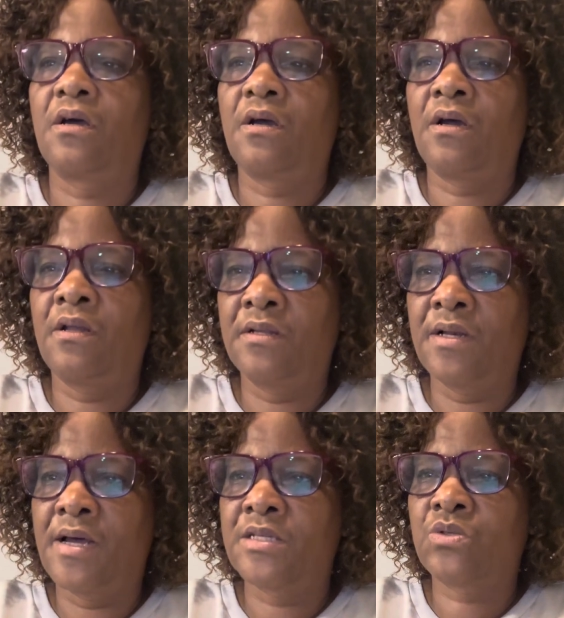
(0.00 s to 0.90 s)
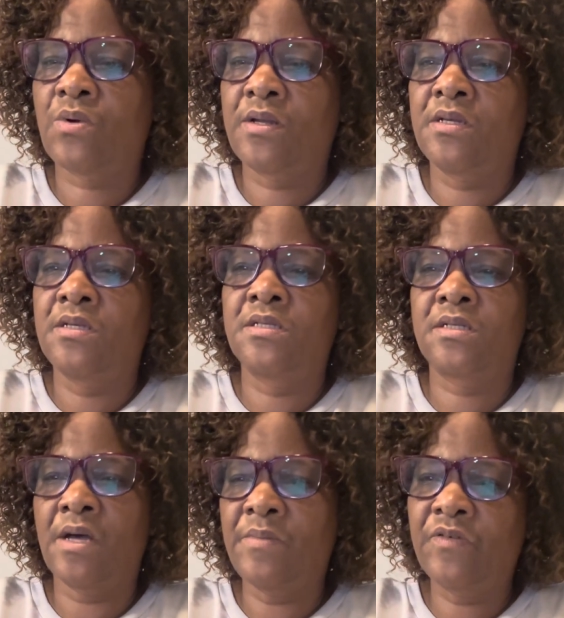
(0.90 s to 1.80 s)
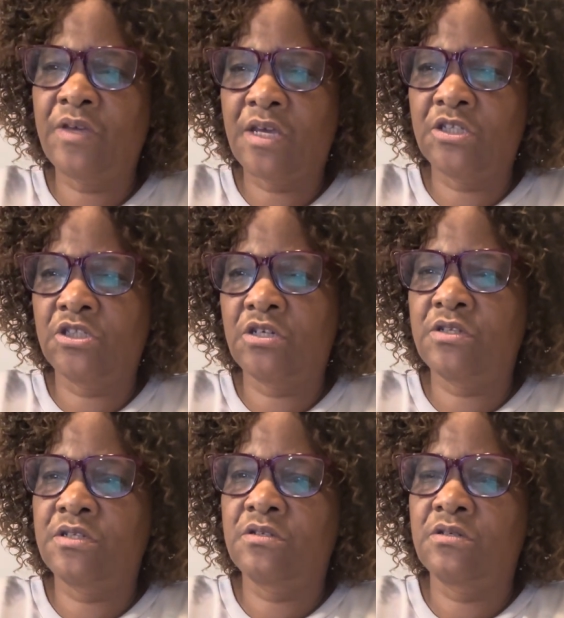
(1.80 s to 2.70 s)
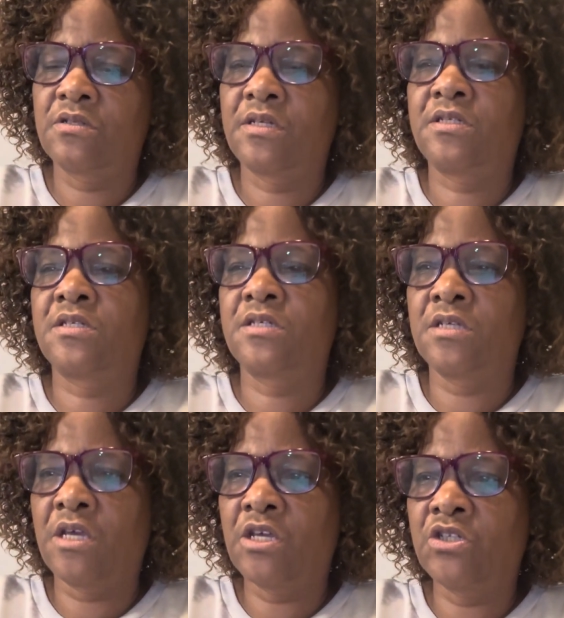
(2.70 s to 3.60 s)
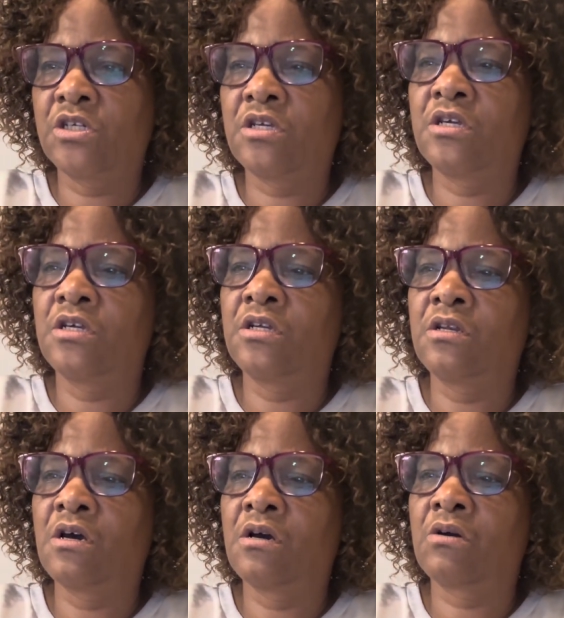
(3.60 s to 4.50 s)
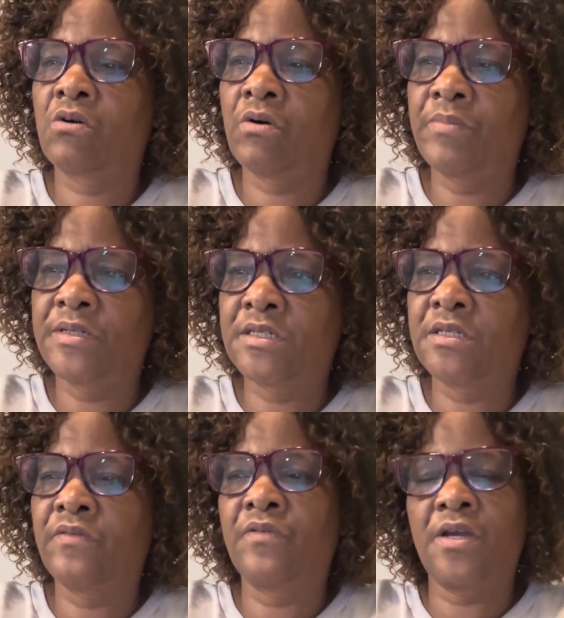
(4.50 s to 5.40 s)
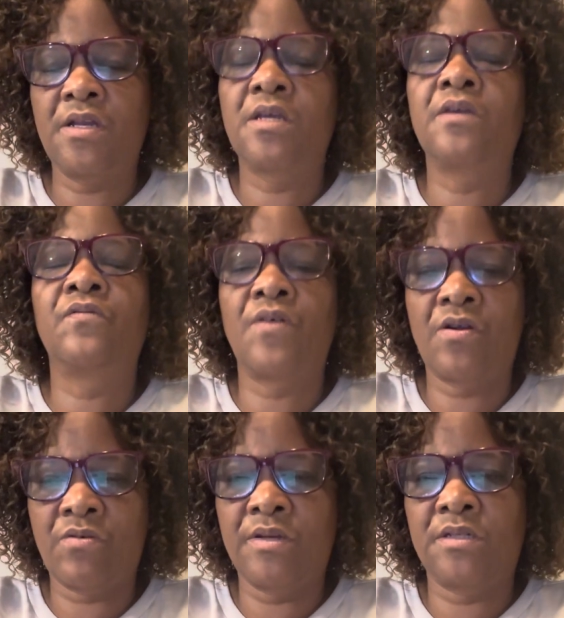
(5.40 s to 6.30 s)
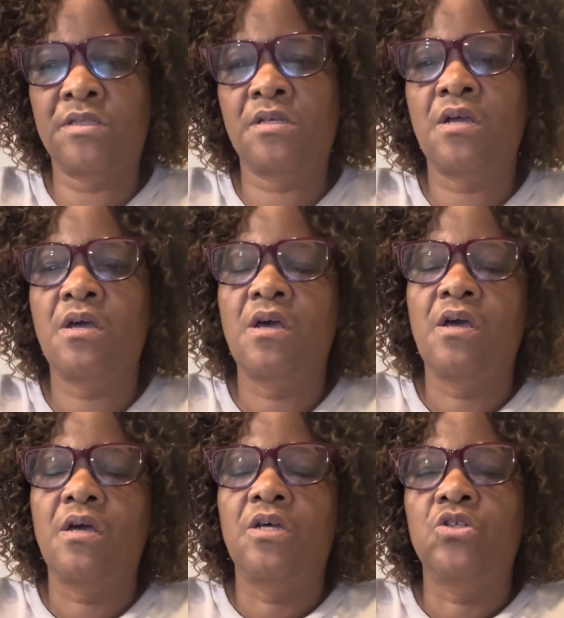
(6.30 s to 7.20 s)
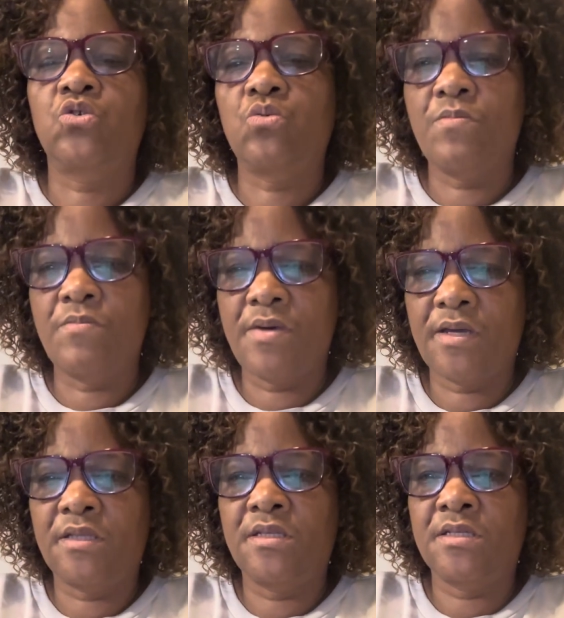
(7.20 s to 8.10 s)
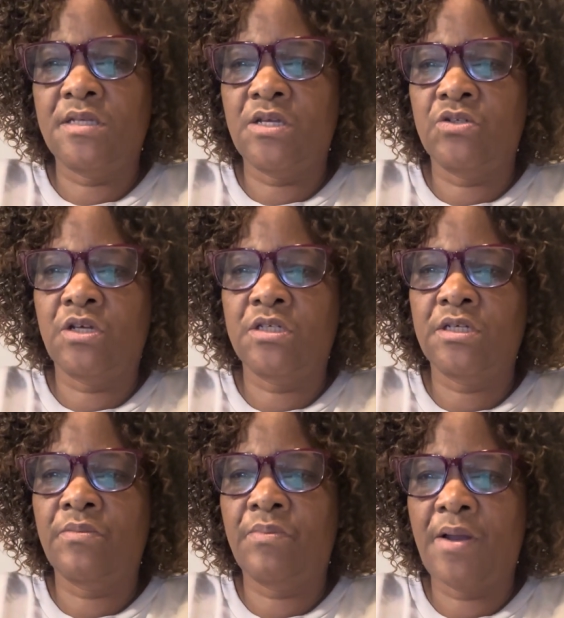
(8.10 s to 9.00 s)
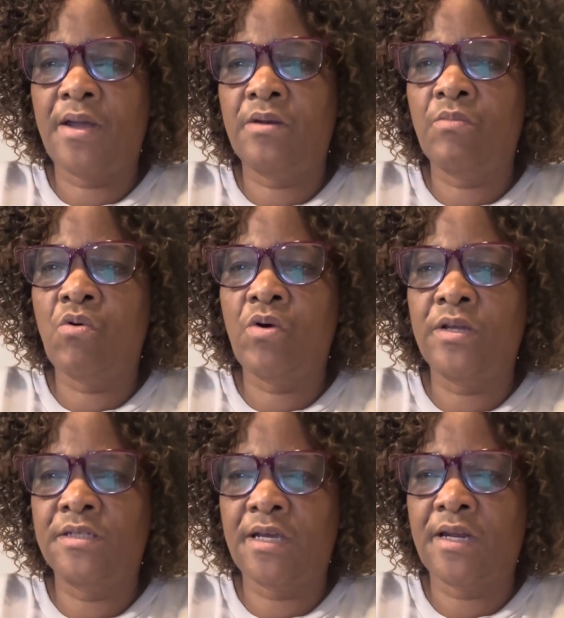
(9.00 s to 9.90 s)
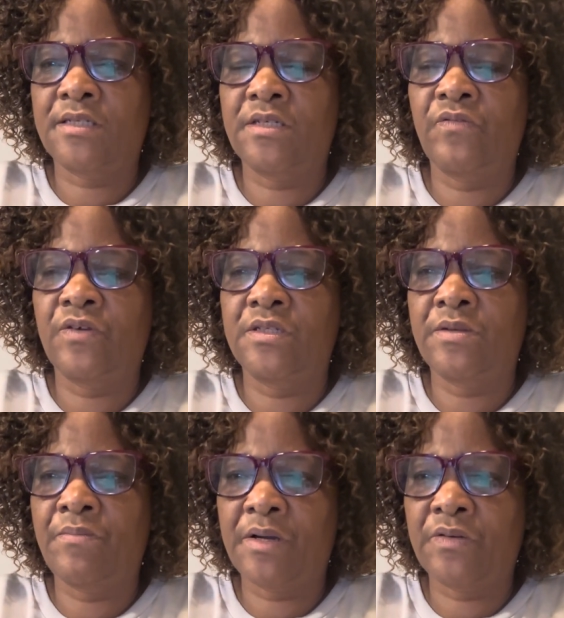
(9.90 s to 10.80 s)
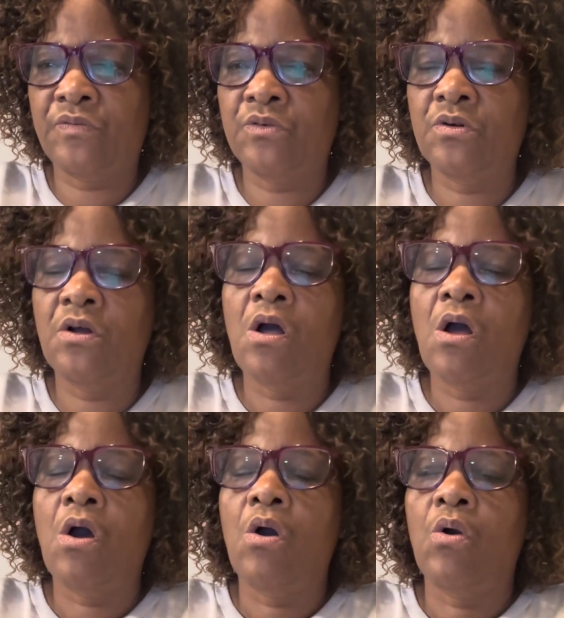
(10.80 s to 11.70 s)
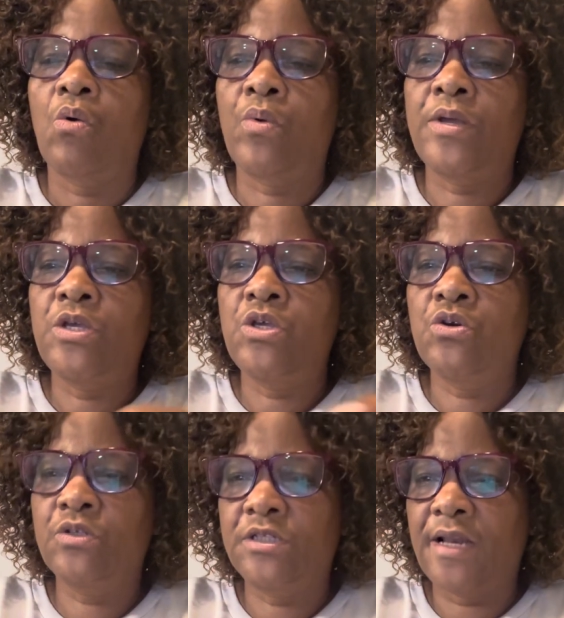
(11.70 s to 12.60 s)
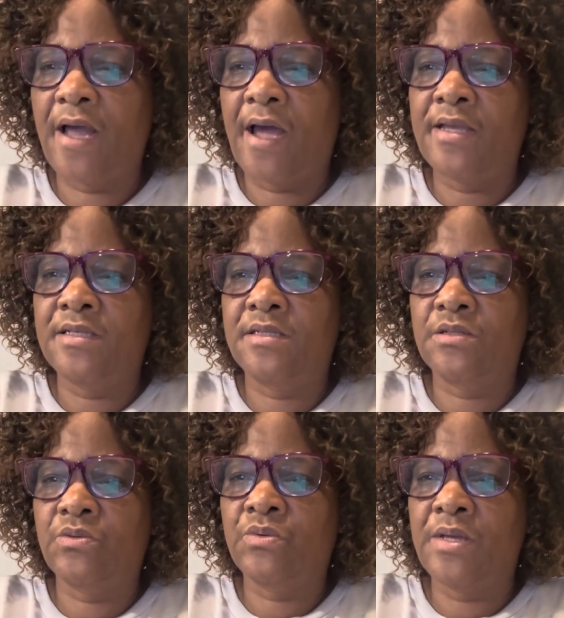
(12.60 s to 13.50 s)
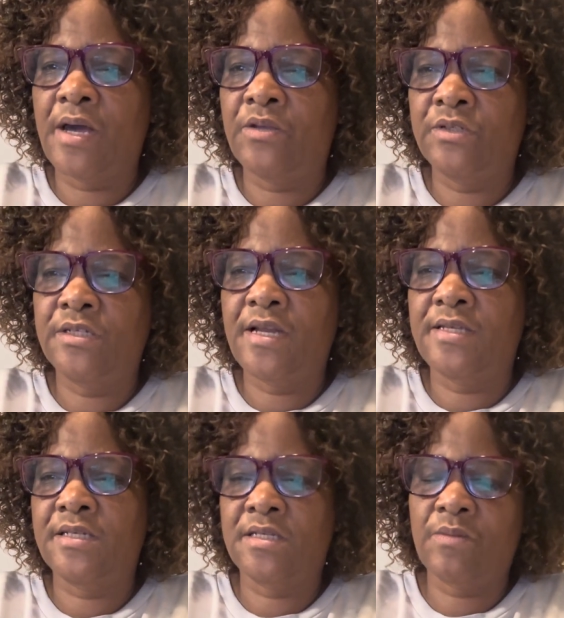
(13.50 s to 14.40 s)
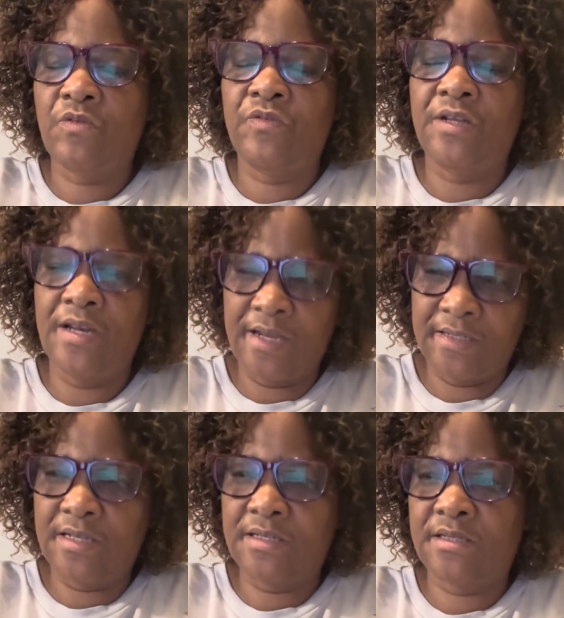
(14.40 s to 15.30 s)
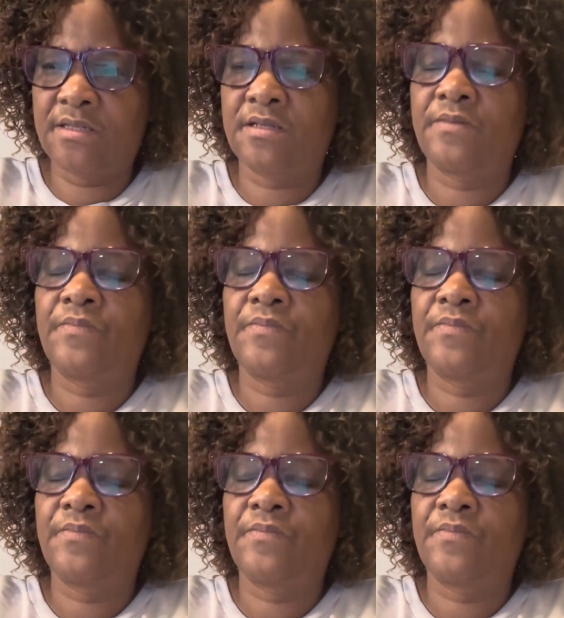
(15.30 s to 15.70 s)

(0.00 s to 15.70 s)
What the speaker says: And the last one is gamification, that is engaging in a competitive learning environment. To make this education plan more interactive and impactful, we are utilizing some of the latest